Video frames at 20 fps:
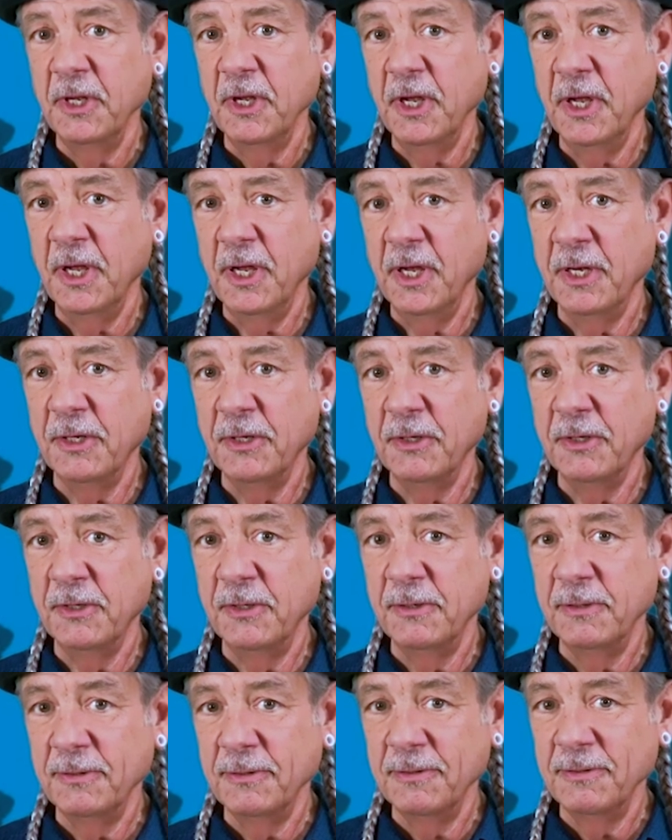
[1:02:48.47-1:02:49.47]
And
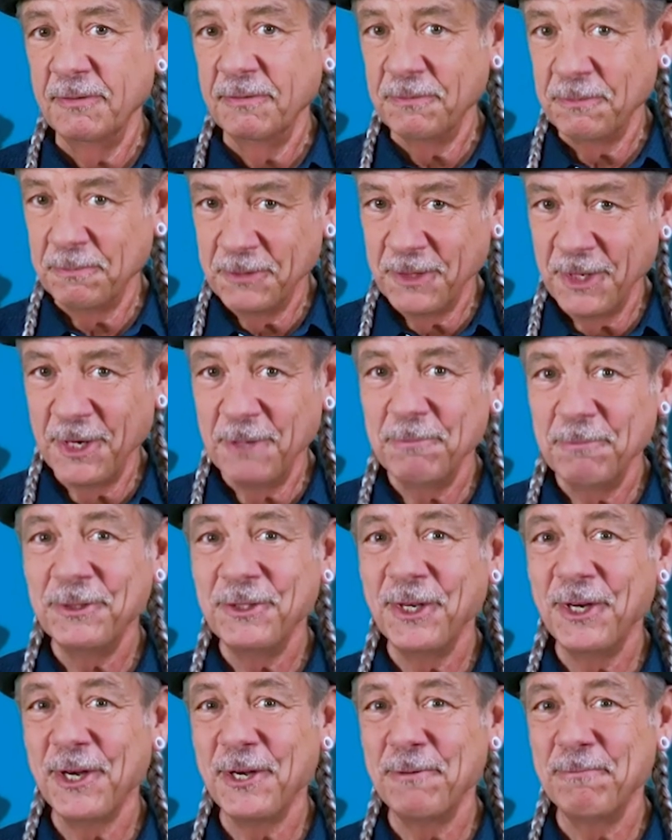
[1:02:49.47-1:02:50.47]
from time to
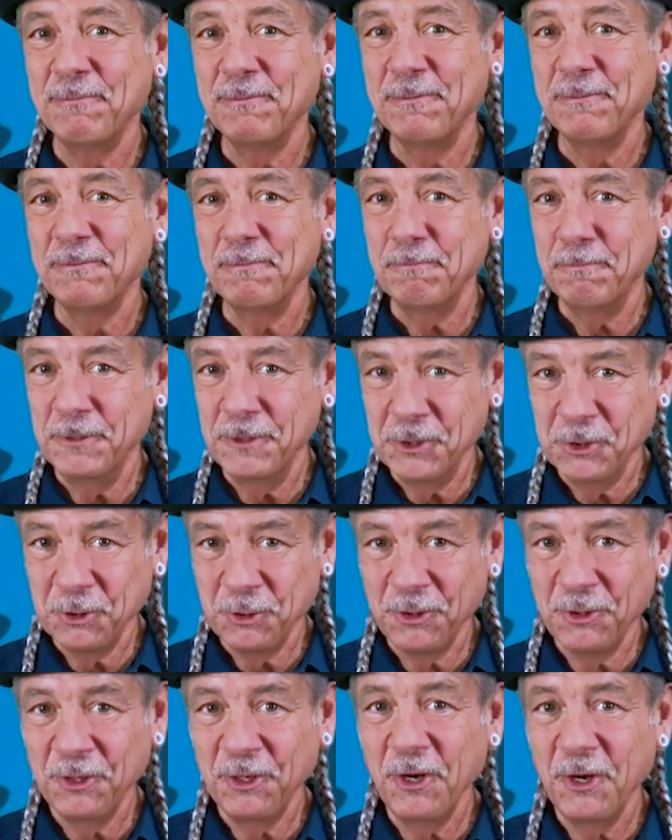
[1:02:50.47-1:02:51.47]
time, be
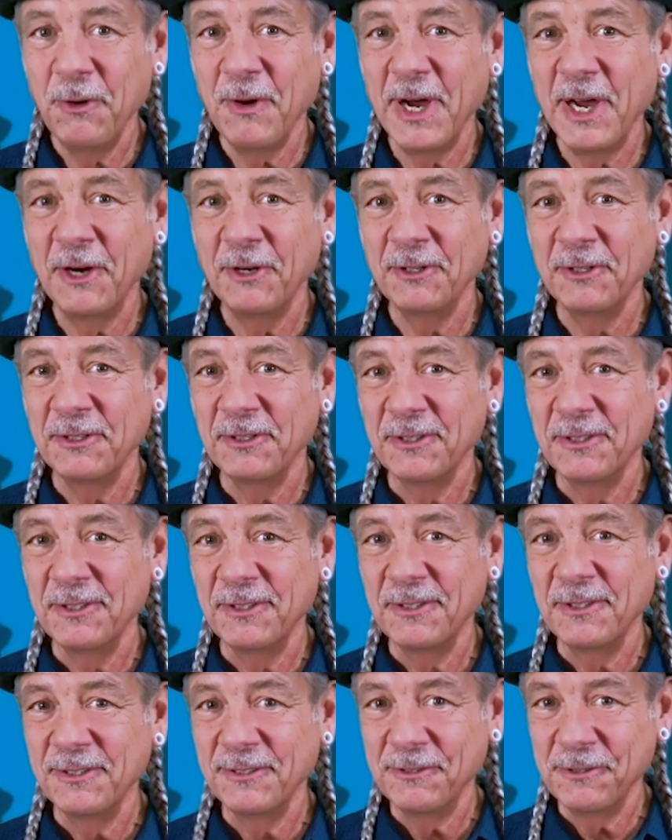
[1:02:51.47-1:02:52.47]
sure to go out,
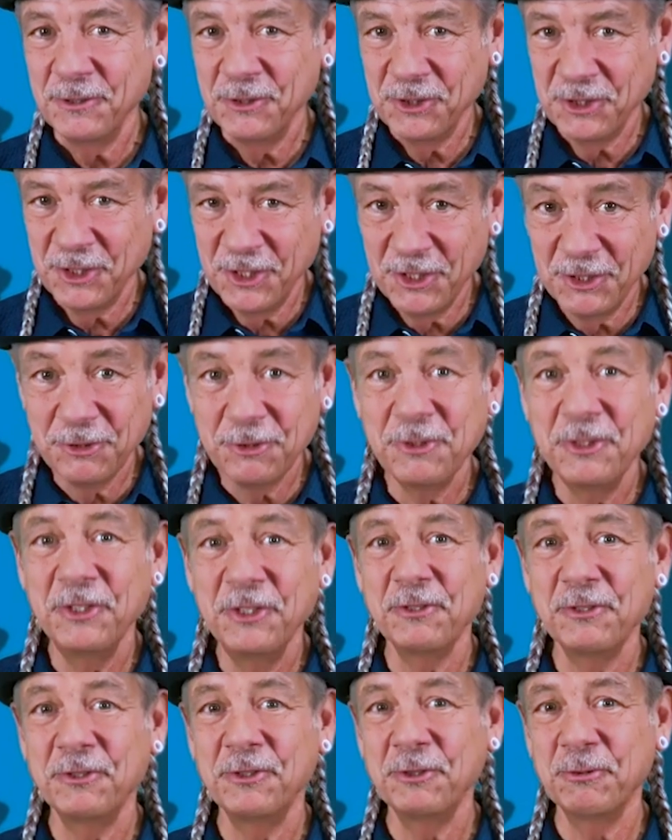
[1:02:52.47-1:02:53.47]
sit
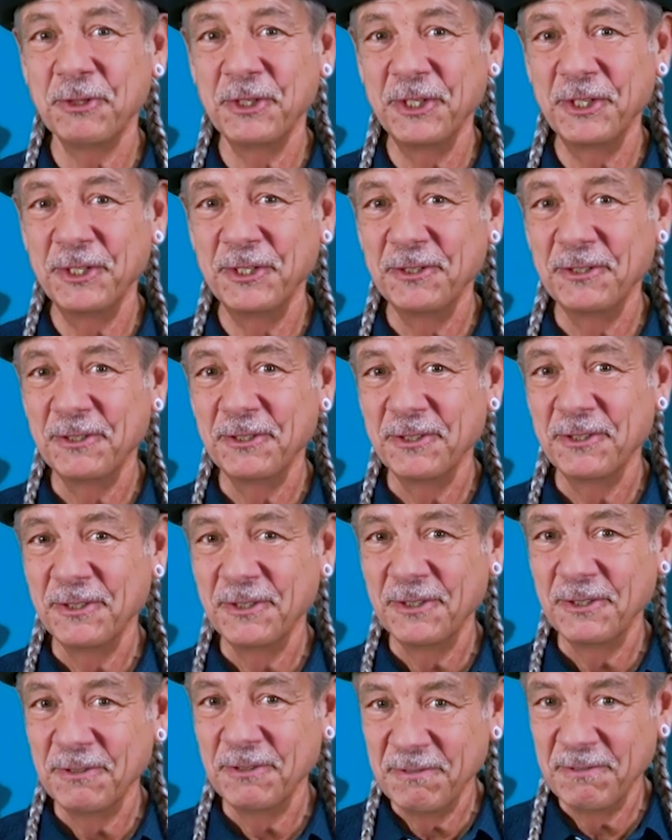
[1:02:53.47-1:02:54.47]
underneath a tree,
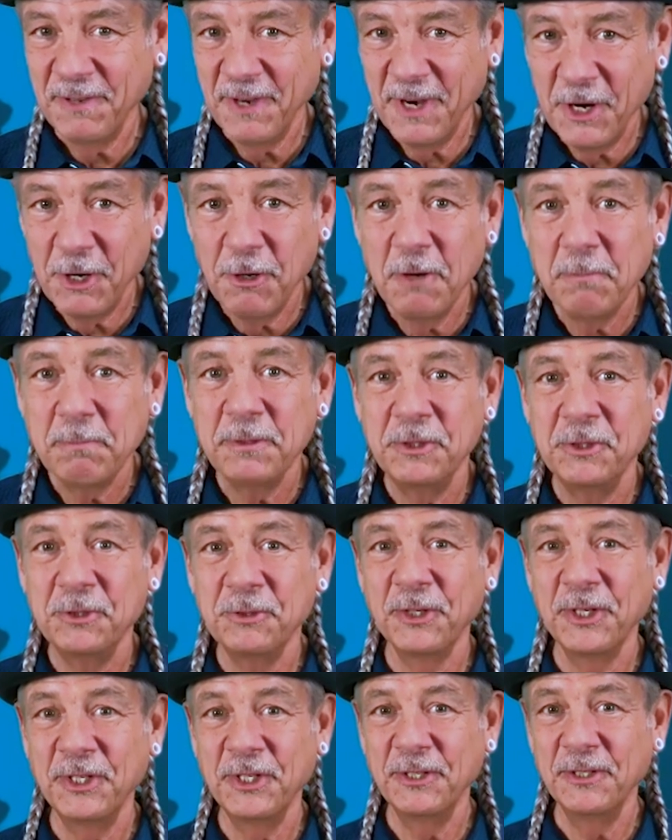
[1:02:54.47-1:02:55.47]
fire up a
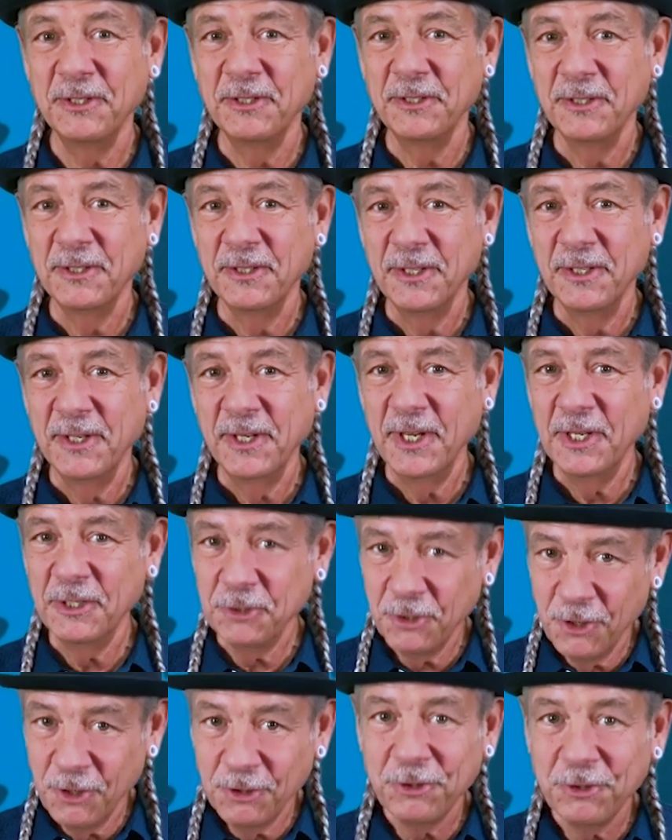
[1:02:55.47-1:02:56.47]
joint, and
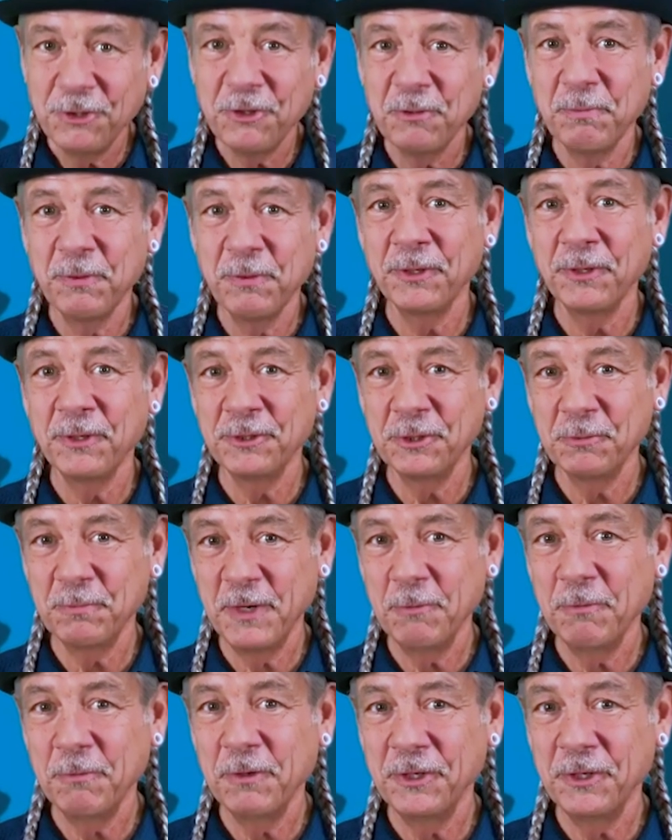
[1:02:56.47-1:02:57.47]
talk to the birds
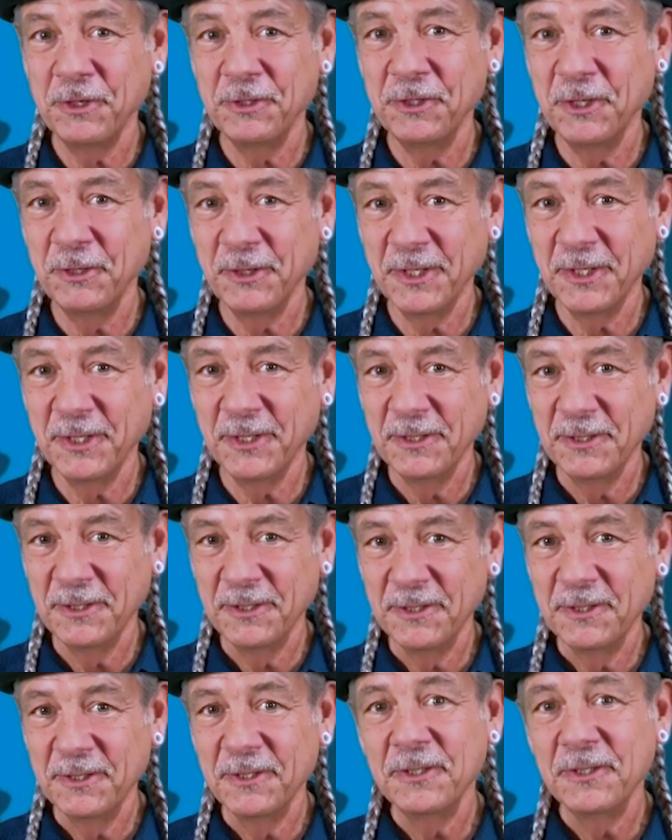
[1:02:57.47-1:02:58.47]
about what you're doing.
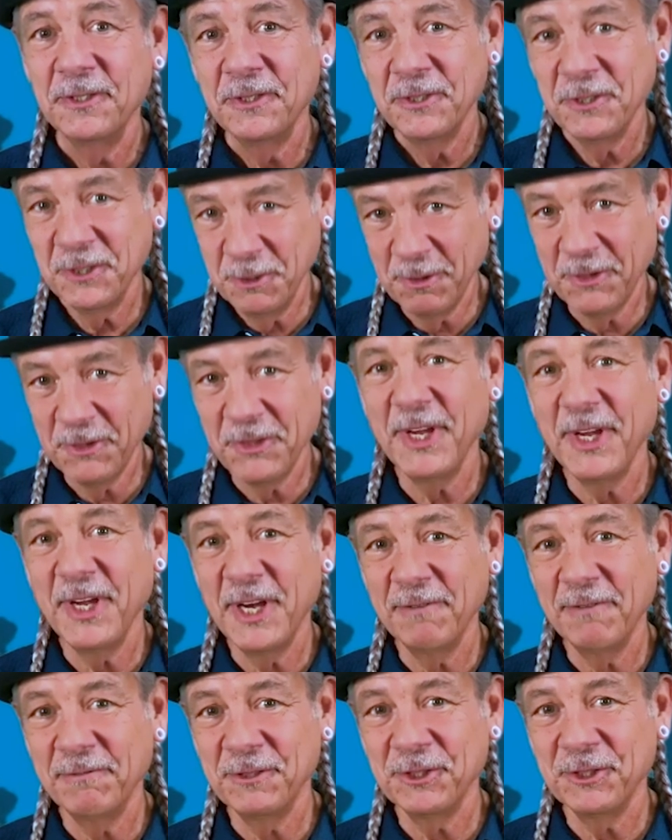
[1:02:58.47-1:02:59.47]
See what they
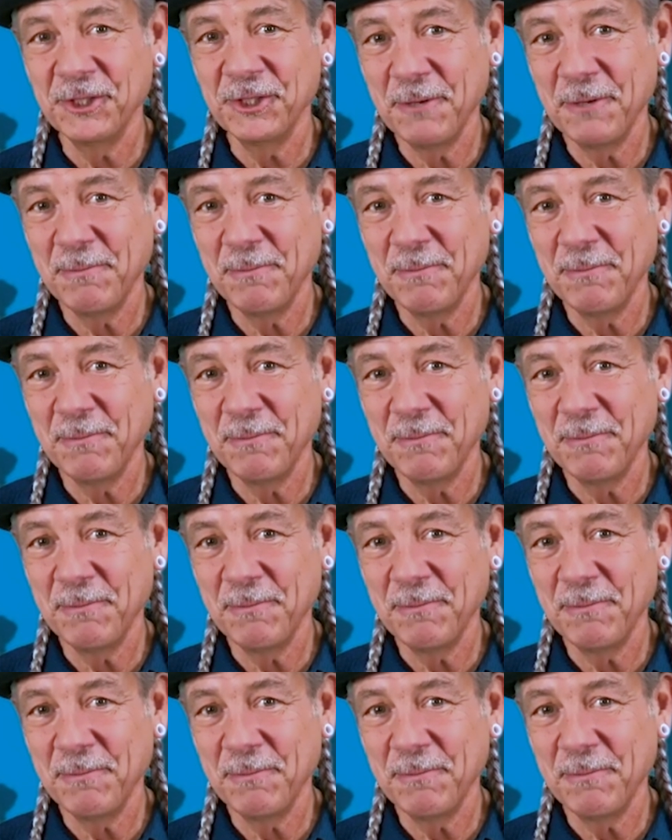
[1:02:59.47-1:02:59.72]
have to say.